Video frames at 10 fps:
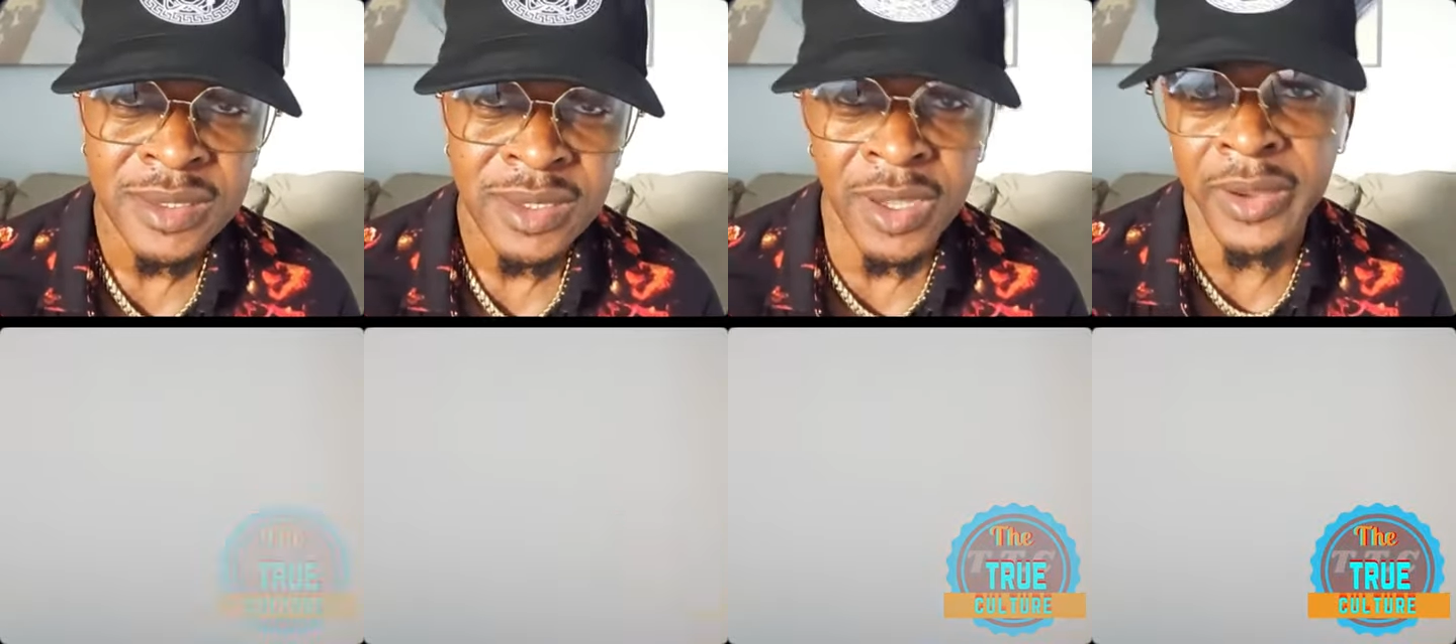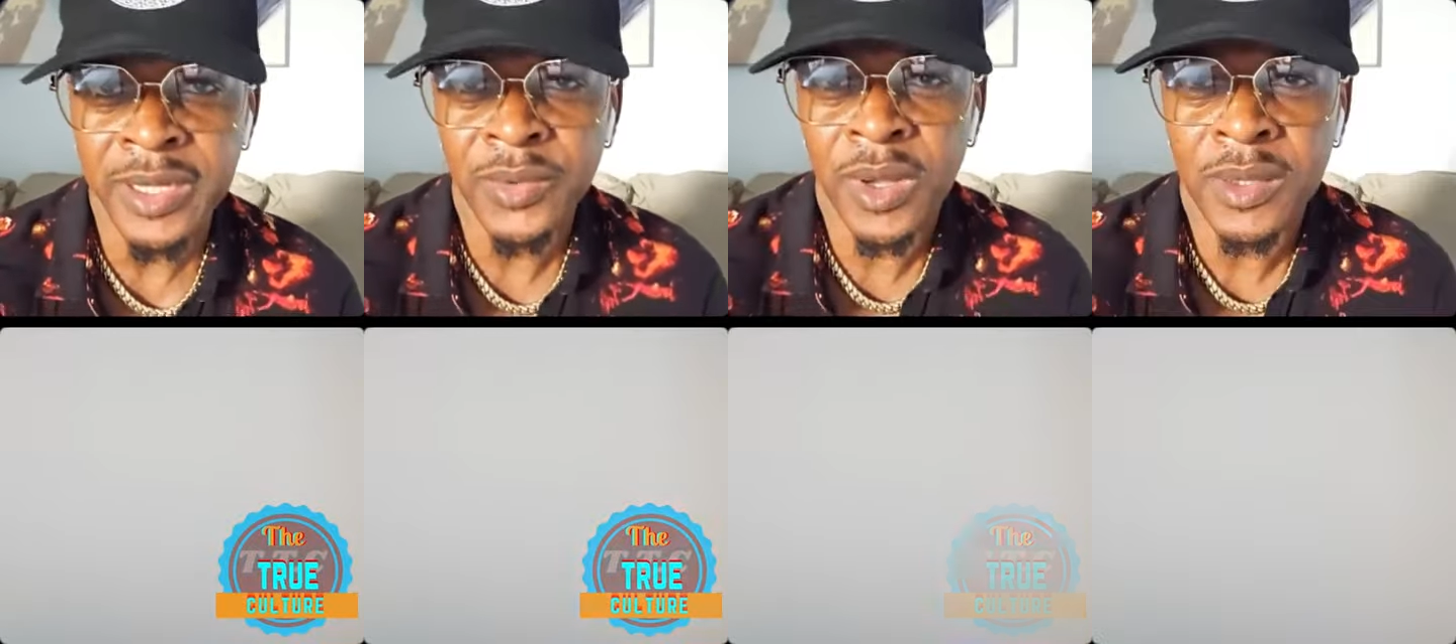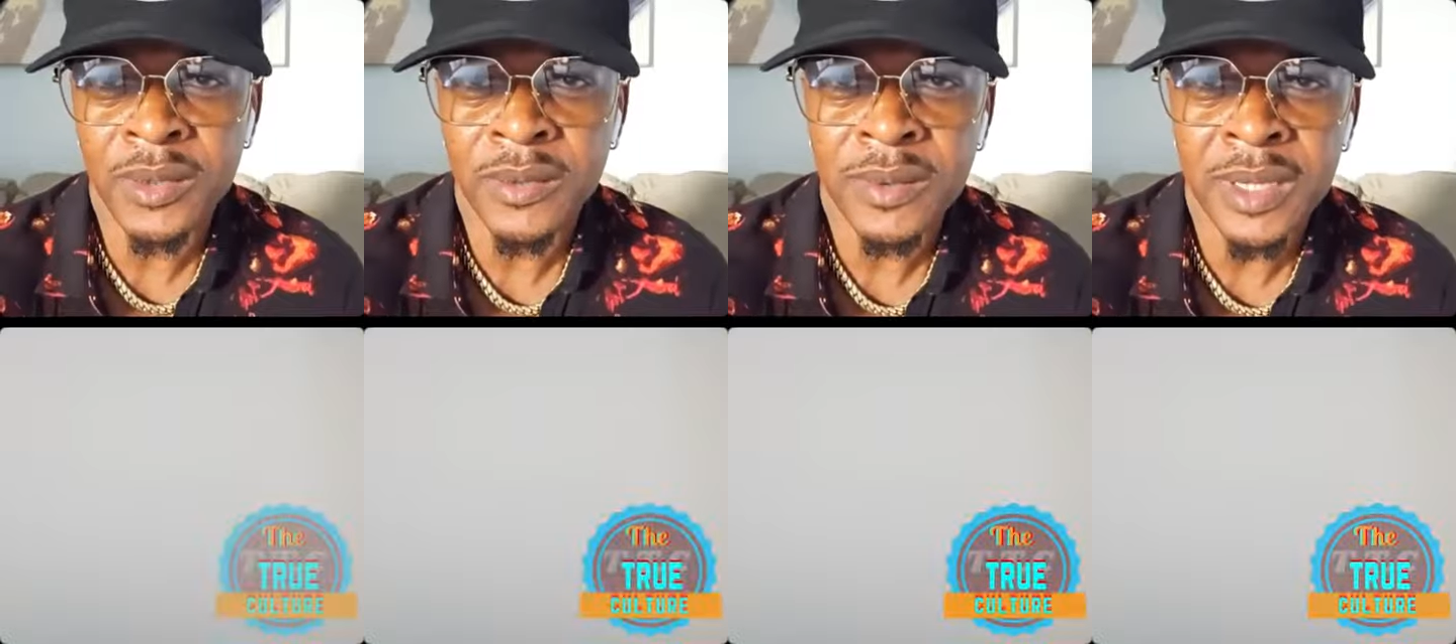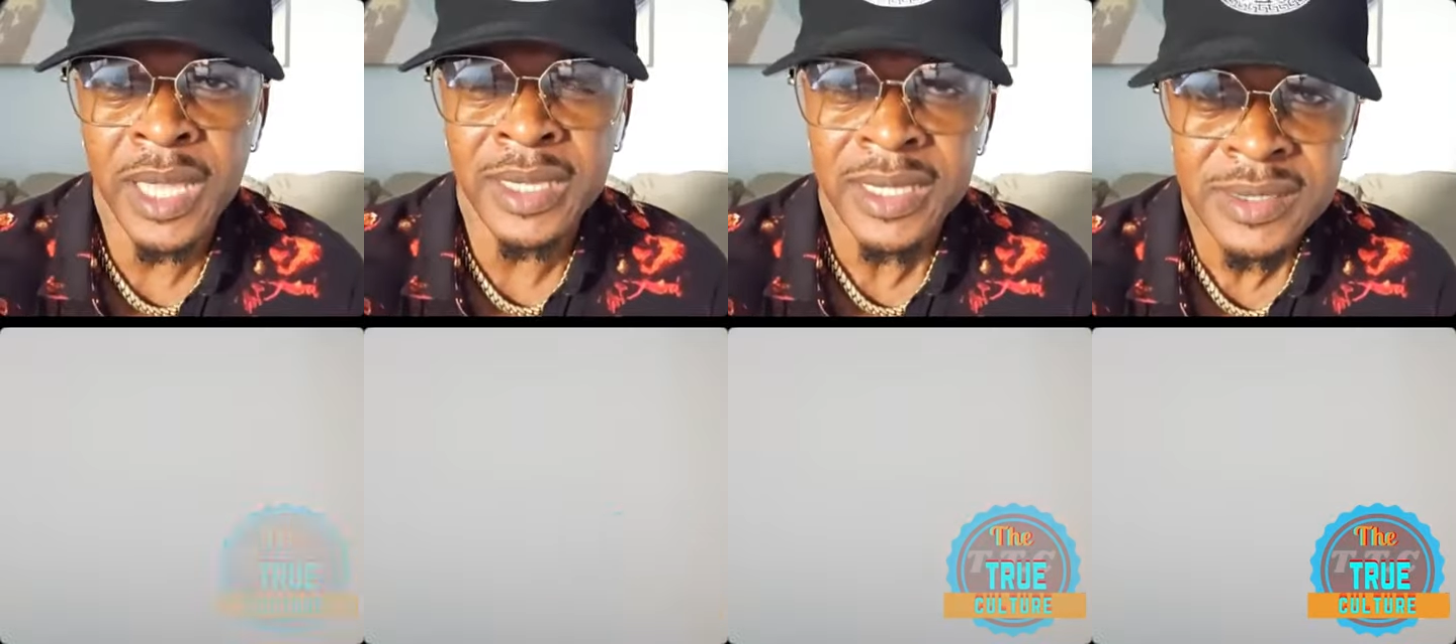or anyone,
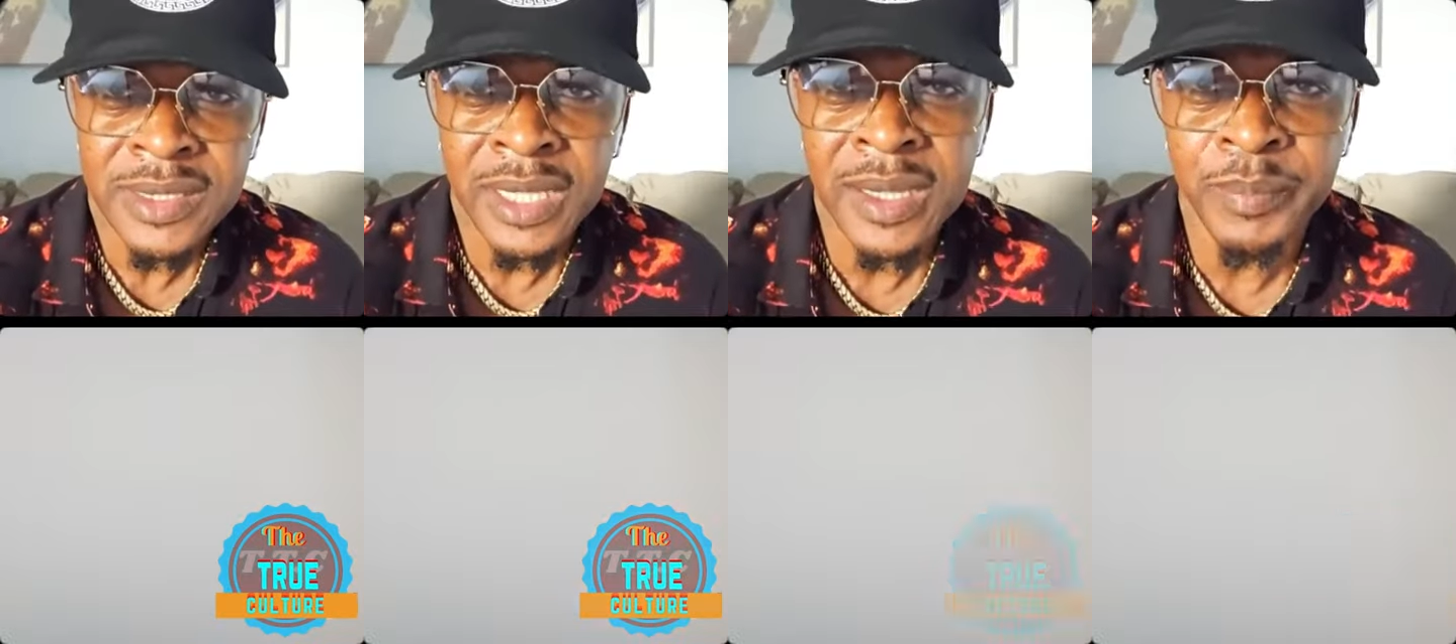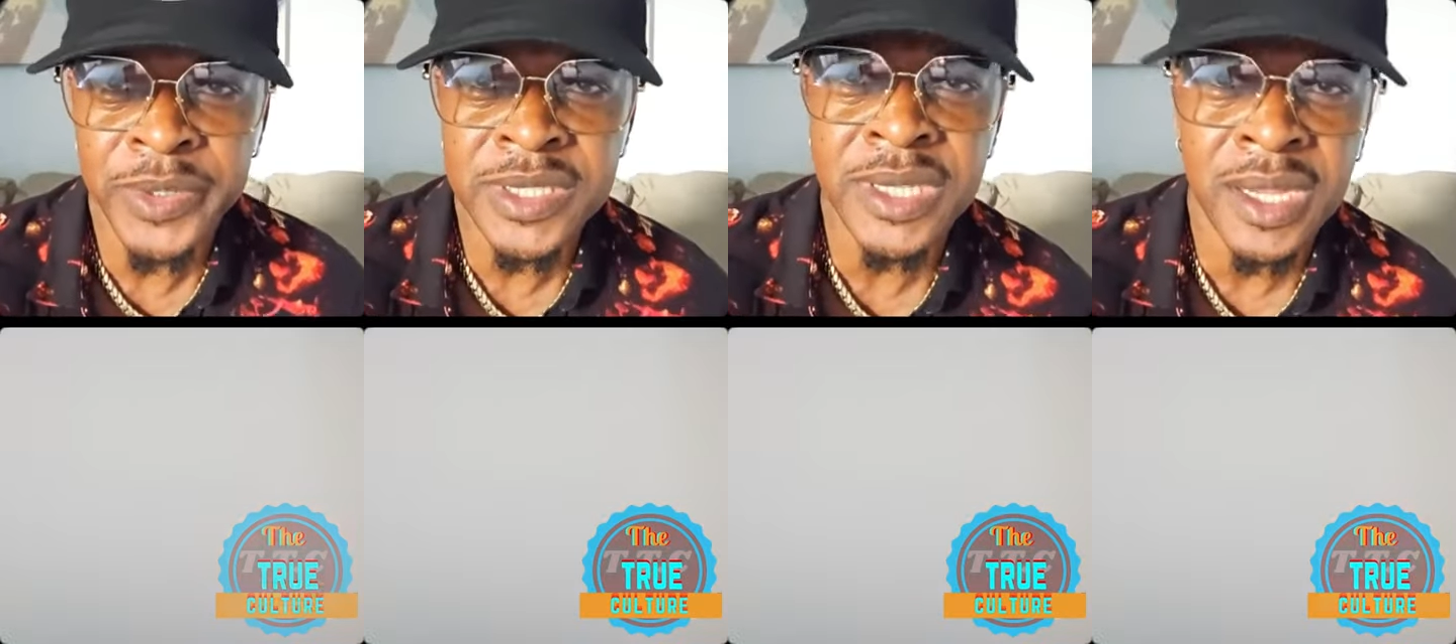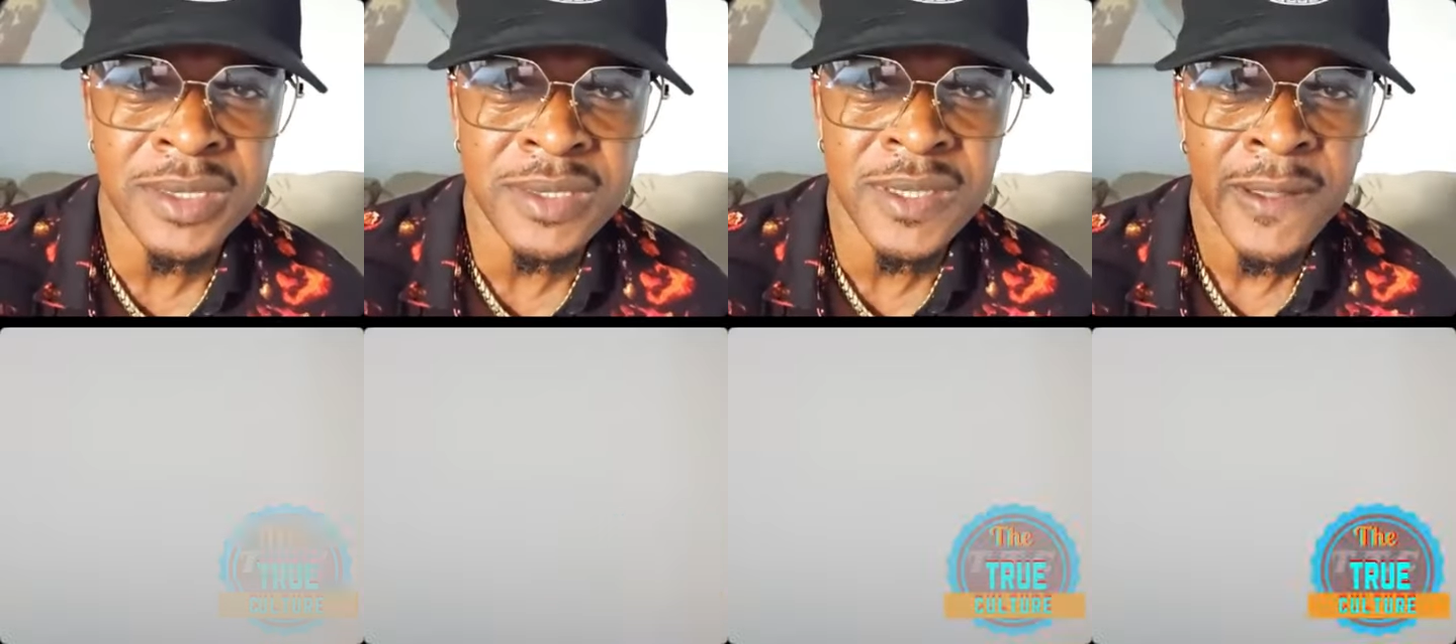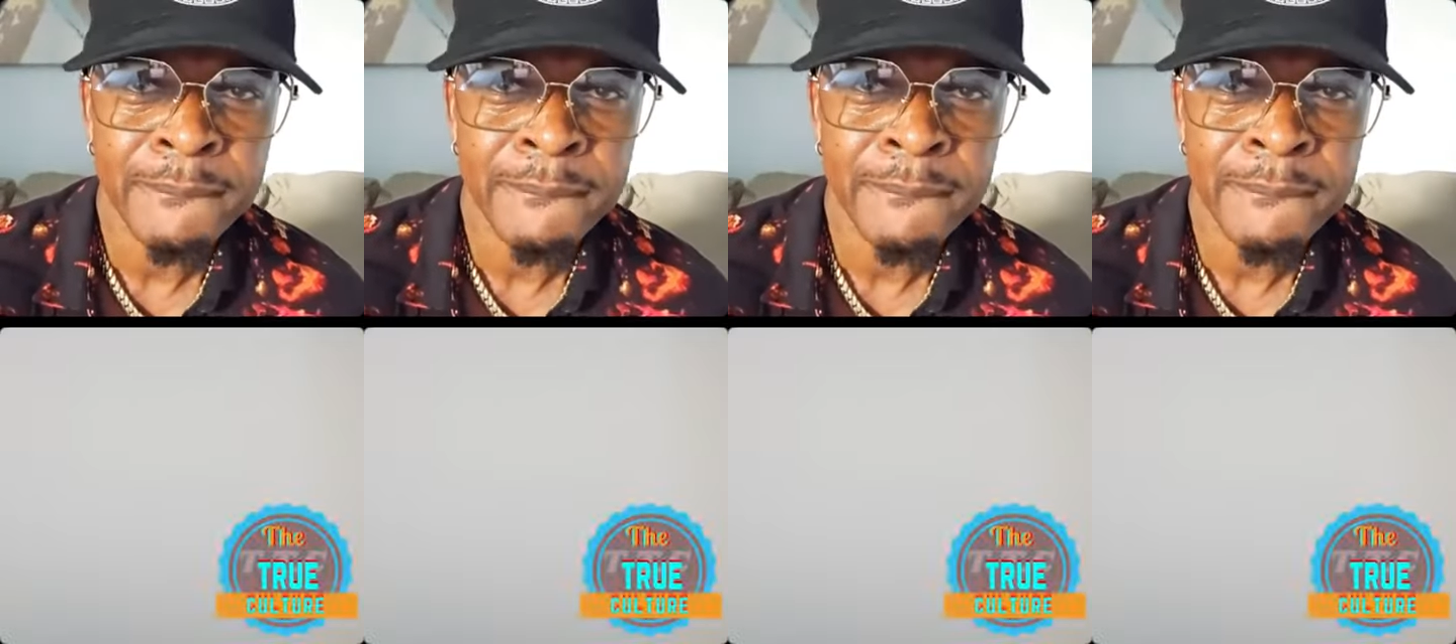I guess, that can press charges.